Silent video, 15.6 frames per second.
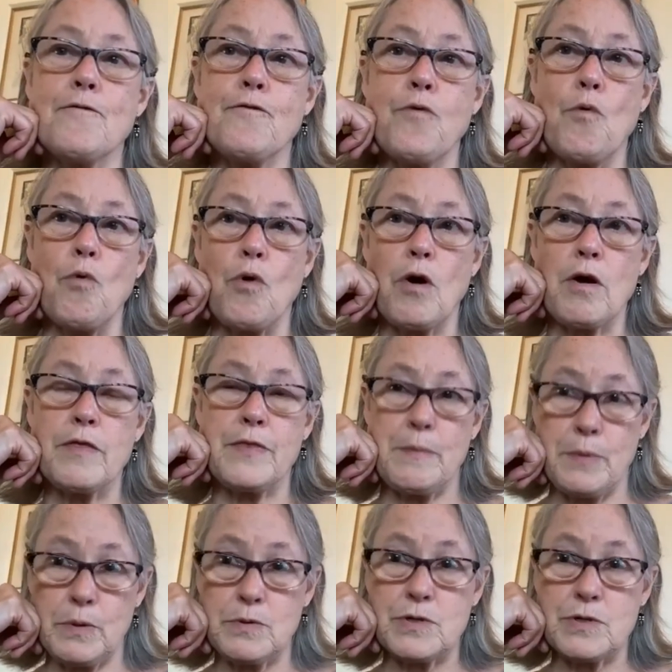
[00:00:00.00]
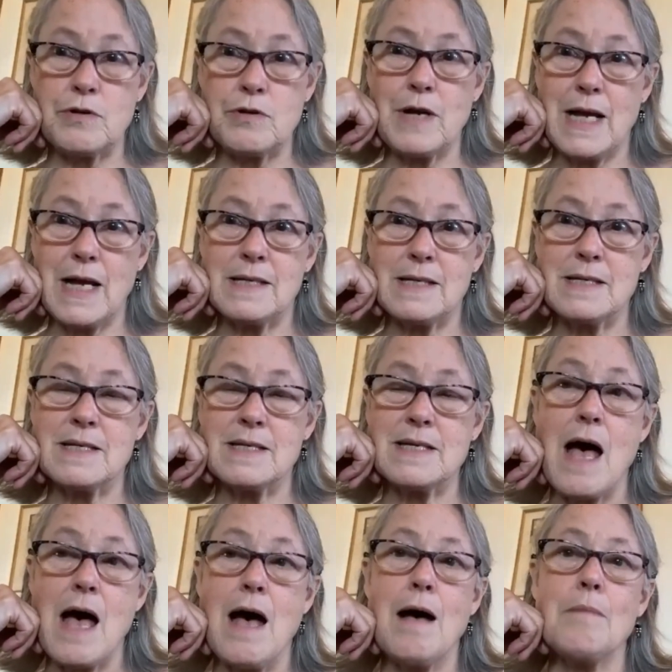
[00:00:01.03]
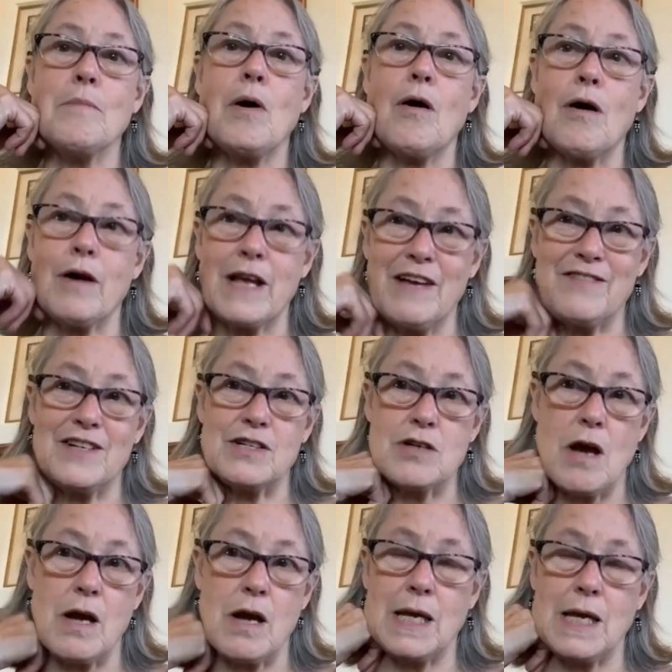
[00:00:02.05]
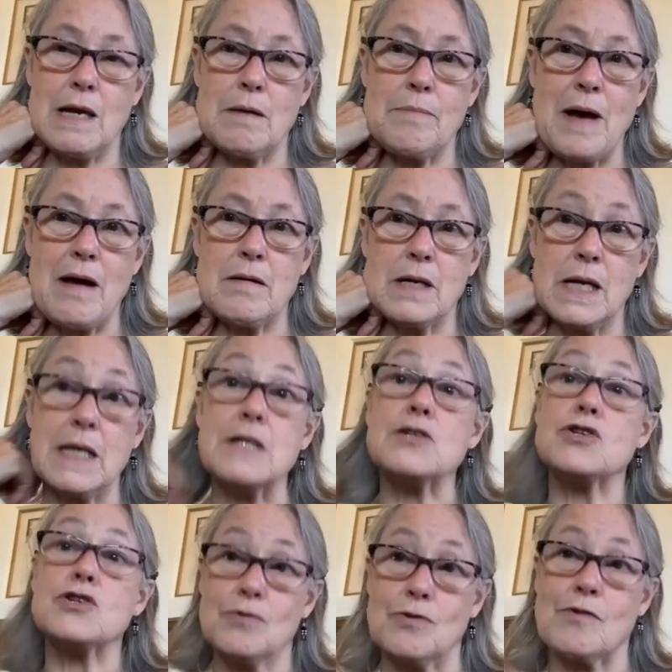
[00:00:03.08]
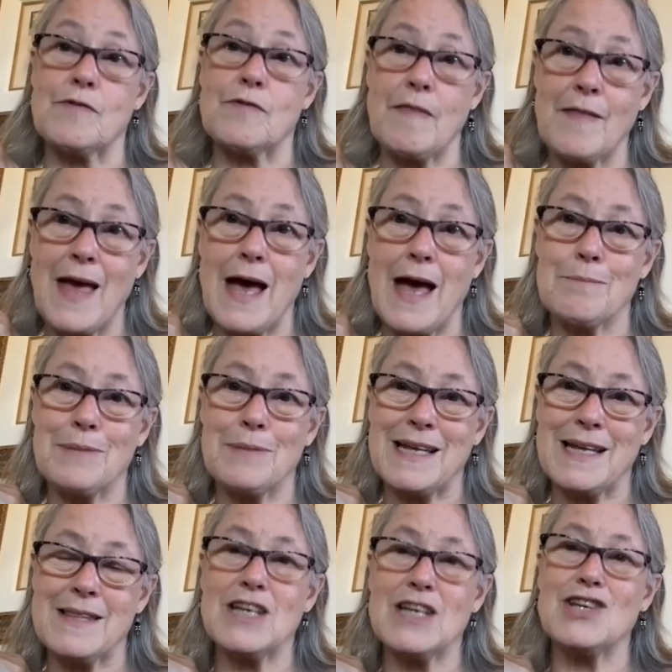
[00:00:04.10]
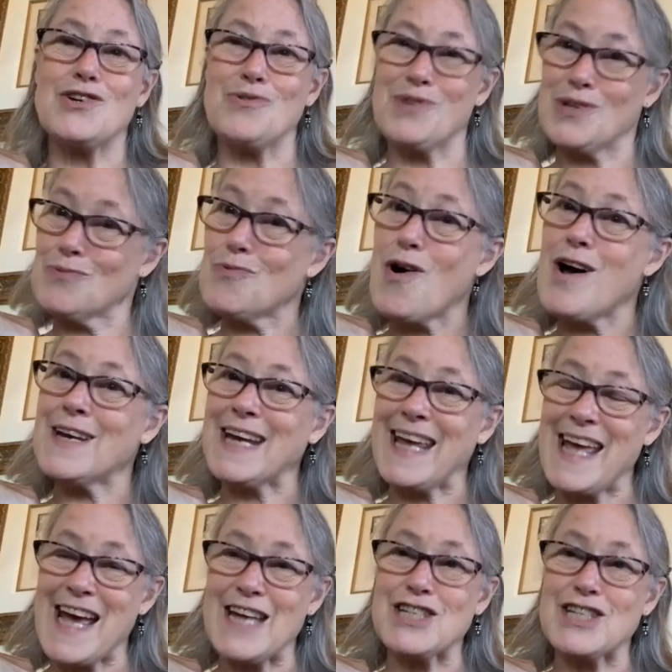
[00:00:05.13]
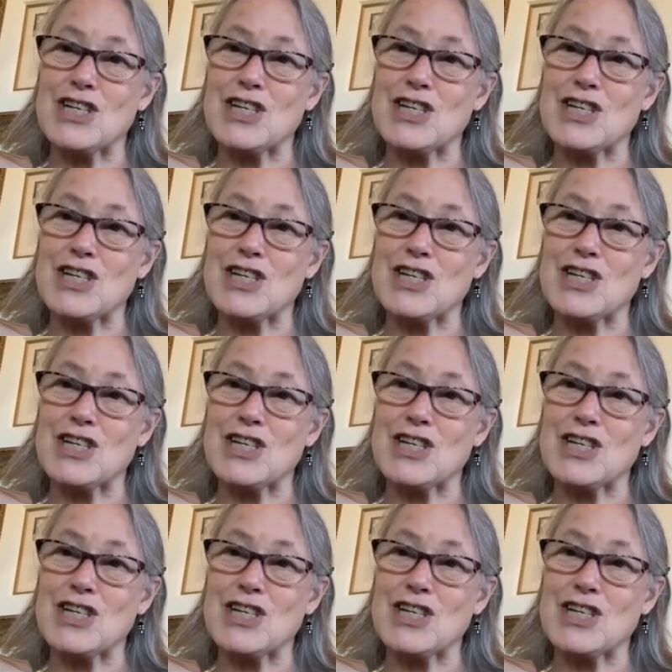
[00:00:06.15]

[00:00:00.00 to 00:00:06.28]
for the booster, and some are even talking about it sooner than that. But I think you would want to catch